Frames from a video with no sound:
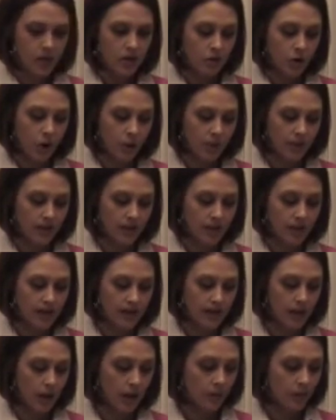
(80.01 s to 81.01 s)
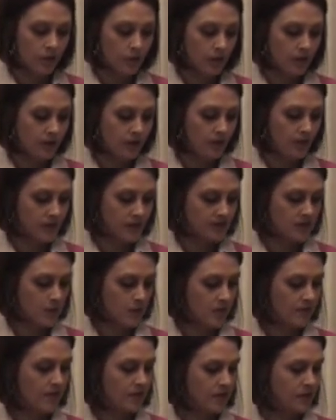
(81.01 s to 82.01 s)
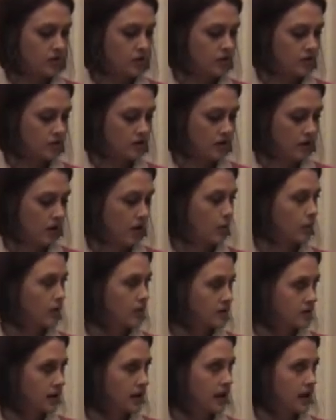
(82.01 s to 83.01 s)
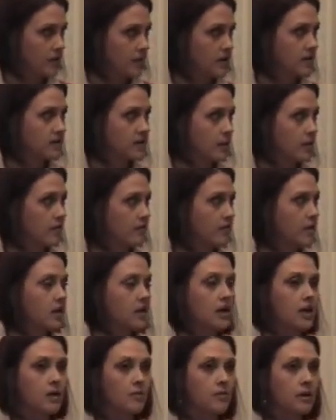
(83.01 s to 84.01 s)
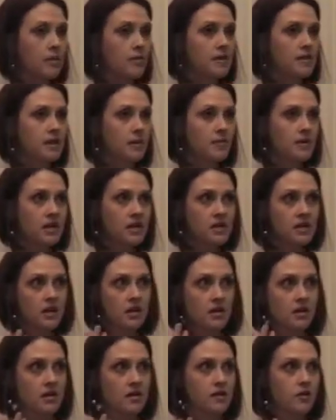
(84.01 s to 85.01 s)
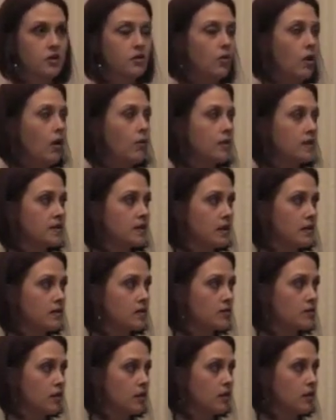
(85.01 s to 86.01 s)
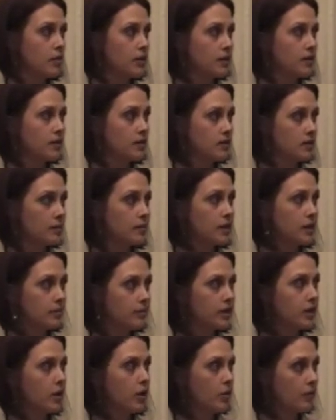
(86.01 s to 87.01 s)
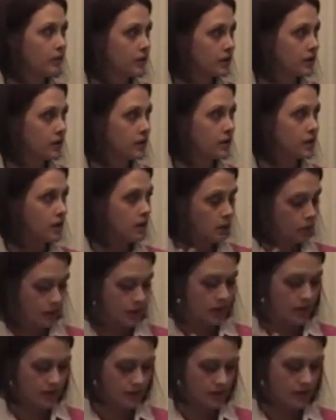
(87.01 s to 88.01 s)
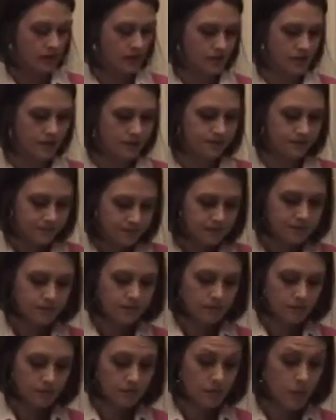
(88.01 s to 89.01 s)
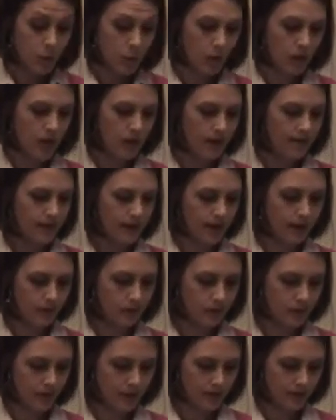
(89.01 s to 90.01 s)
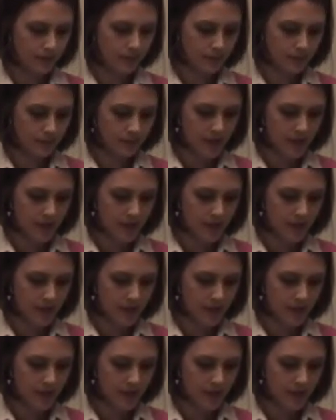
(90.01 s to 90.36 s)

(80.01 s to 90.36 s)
hopefully I can help you with, but some of it is just going to come with time. And some of it may be something that you always kind of struggle with a little bit, but hopefully we can start to work on that with you.